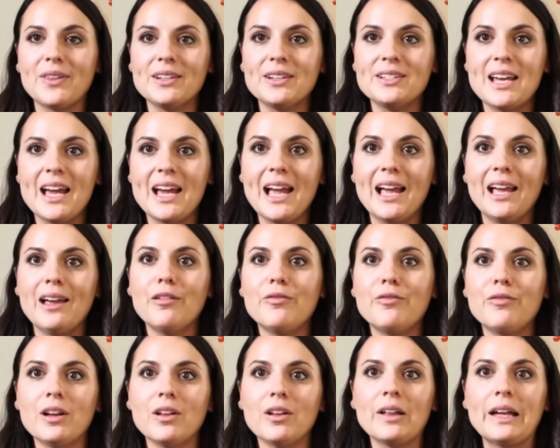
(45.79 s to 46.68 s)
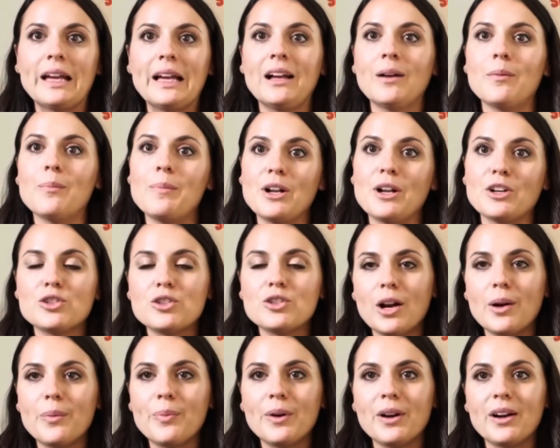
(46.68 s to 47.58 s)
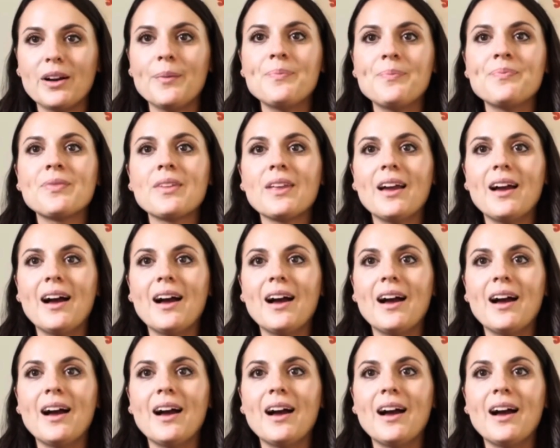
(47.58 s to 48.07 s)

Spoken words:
day feeling much sharper,